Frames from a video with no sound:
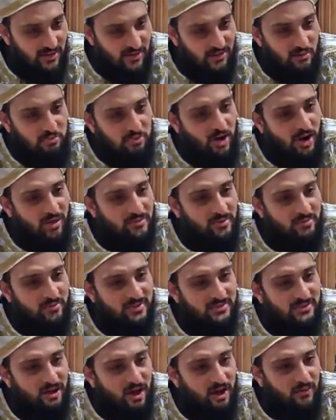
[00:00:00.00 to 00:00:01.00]
The problem
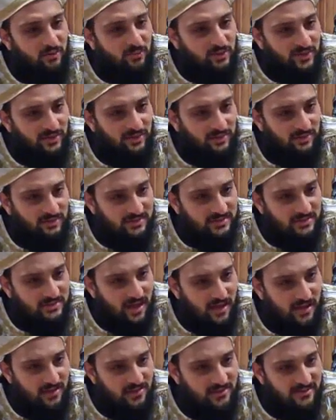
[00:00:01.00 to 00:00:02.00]
is not with the
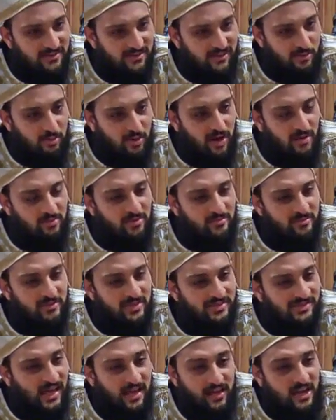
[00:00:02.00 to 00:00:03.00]
signs. The problem
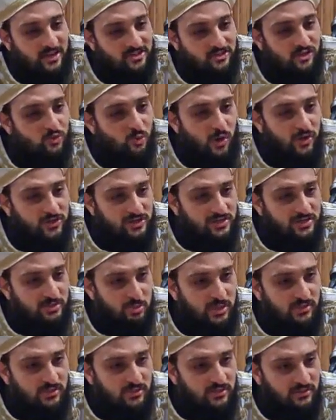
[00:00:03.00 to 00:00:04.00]
is, and I just want to
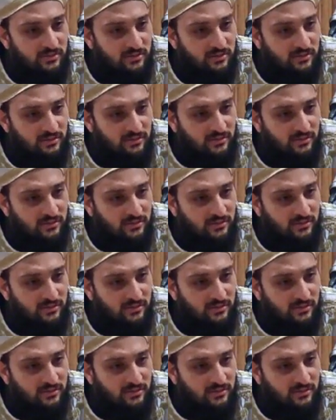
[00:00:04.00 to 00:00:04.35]
speed.